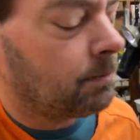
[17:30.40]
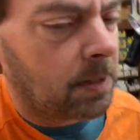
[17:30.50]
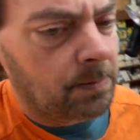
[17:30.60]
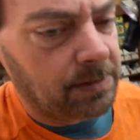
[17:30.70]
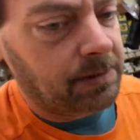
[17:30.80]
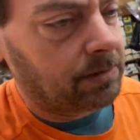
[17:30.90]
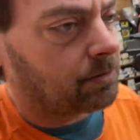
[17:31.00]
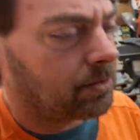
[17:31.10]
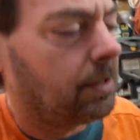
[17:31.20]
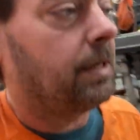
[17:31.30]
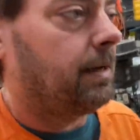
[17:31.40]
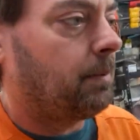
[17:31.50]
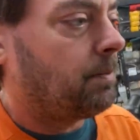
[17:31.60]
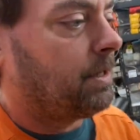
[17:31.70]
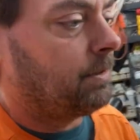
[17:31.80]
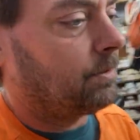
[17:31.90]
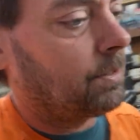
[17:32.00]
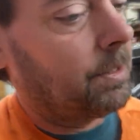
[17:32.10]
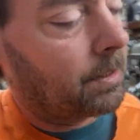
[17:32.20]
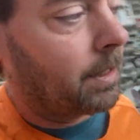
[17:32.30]
Maybe it's in the truck. Yeah, maybe in the
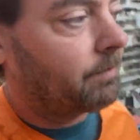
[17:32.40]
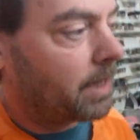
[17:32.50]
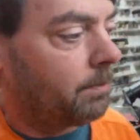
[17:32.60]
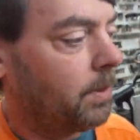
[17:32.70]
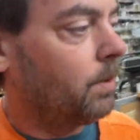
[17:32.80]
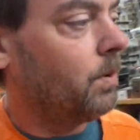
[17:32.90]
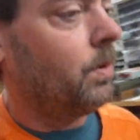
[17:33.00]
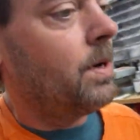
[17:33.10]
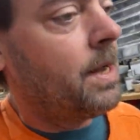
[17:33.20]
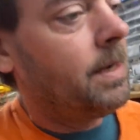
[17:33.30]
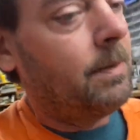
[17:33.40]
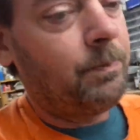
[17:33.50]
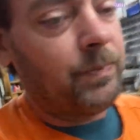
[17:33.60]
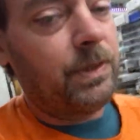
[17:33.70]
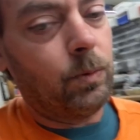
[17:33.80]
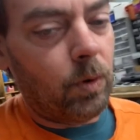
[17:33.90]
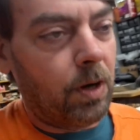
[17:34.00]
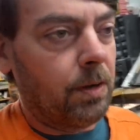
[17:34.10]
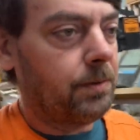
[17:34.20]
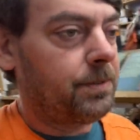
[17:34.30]
truck. I've got a mobile
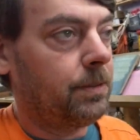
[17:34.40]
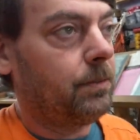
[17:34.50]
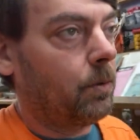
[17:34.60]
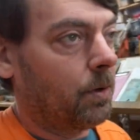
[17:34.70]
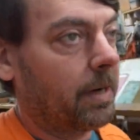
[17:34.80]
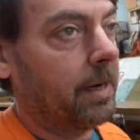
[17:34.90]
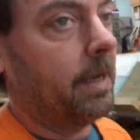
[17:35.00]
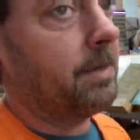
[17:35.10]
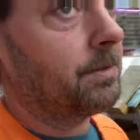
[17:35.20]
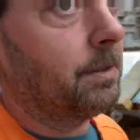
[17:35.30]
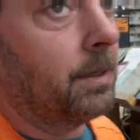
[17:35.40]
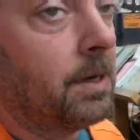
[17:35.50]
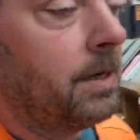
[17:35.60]
DeWalt organizer